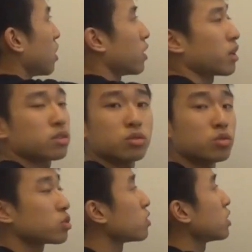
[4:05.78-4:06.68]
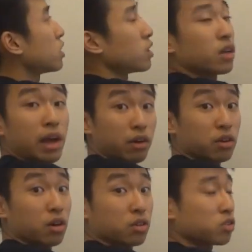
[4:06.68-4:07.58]
A nice neutral
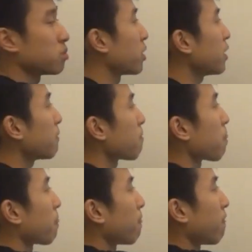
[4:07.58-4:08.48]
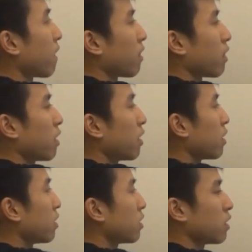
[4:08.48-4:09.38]
alcohol group, right? And
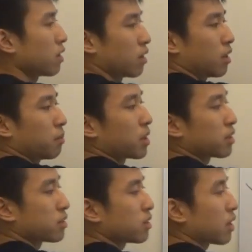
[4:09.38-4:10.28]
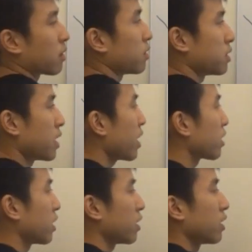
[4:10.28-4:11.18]
then, because this alcohol is
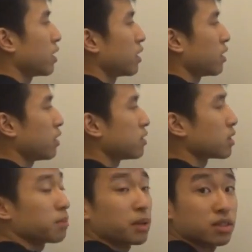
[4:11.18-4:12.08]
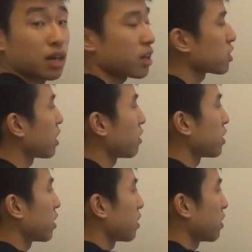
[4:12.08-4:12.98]
attacking, he's going to be attached down
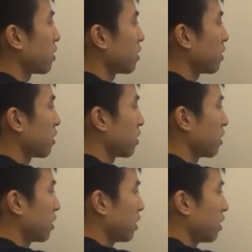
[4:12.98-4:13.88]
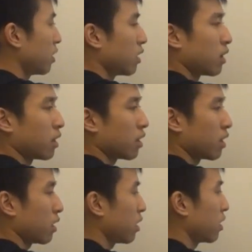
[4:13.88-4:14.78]
here. And
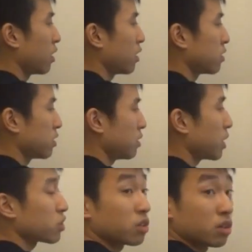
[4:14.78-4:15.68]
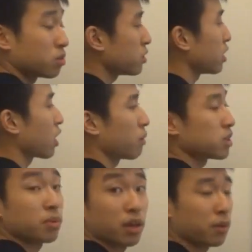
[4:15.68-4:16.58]
then, see, make sure you don't lose any
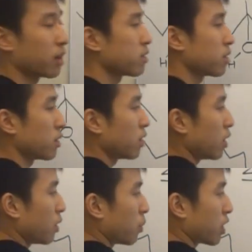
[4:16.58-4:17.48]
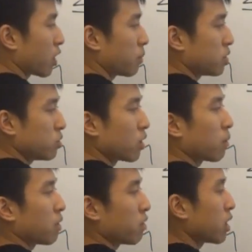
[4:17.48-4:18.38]
carbons, by the way. So one carbon, two
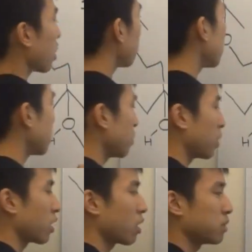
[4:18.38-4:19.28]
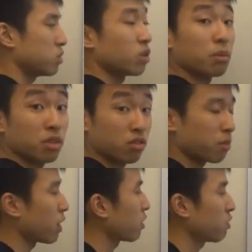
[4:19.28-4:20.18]
carbon, three carbon, one carbon, two carbon,
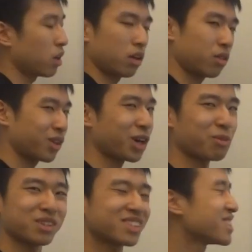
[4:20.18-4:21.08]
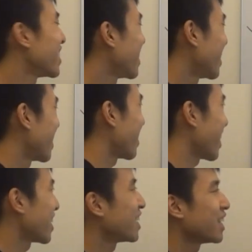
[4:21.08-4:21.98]
three, uh, three carbons. All
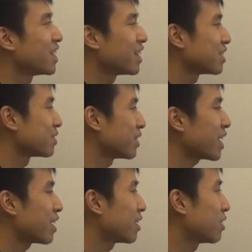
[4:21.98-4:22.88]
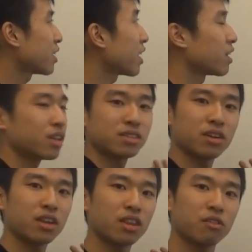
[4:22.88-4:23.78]
right. So now, okay, is
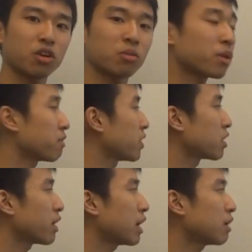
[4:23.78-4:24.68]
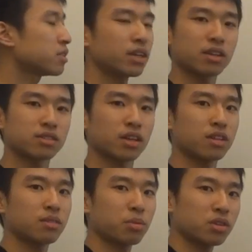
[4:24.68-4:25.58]
there anything wrong with my figure right now? Take a
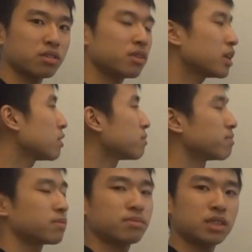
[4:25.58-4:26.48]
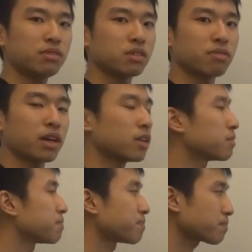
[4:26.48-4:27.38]
second, pause the video, see if you can find it.
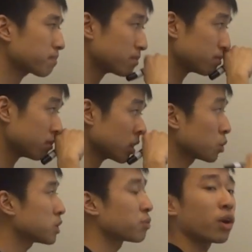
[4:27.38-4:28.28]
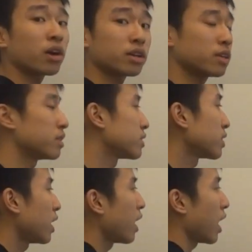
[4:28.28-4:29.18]
So what's wrong
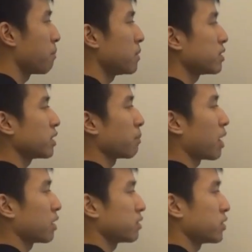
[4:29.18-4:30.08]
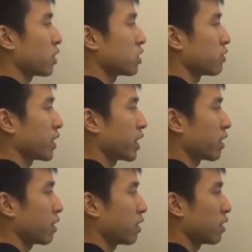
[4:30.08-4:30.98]
is I'm missing a positive charge over here.